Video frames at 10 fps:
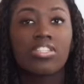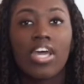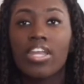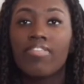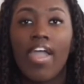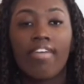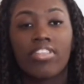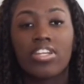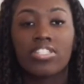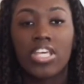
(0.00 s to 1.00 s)
not even
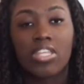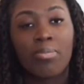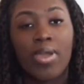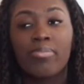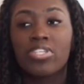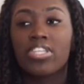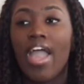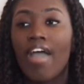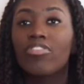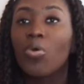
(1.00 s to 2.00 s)
after the sex part, but just
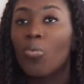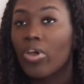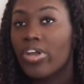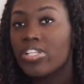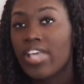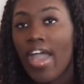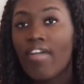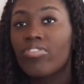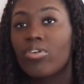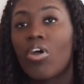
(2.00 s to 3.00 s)
afterwards,
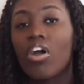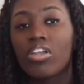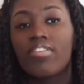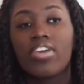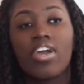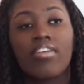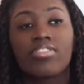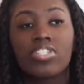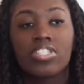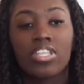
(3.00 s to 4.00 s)
after all of it, I
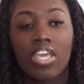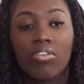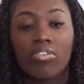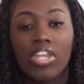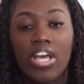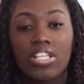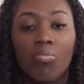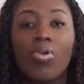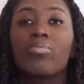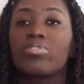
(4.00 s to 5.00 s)
was just like,
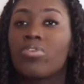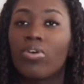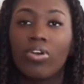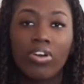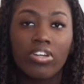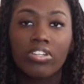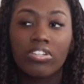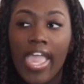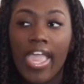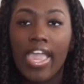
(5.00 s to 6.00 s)
realized what was going
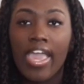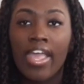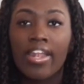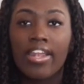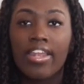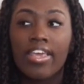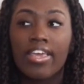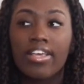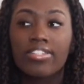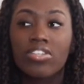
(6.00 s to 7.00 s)
on. And
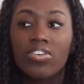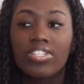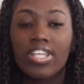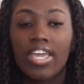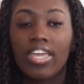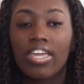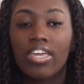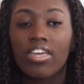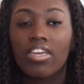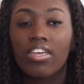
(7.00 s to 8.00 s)
so it was like,
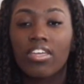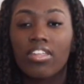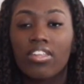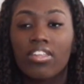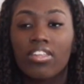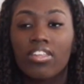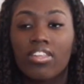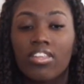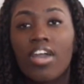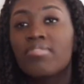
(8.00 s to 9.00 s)

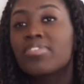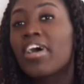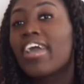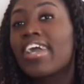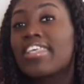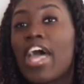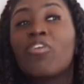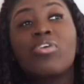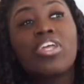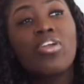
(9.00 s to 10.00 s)
I'm sorry guys, I
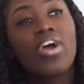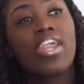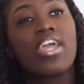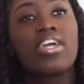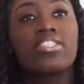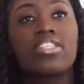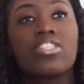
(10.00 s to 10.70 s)
don't really know how to answer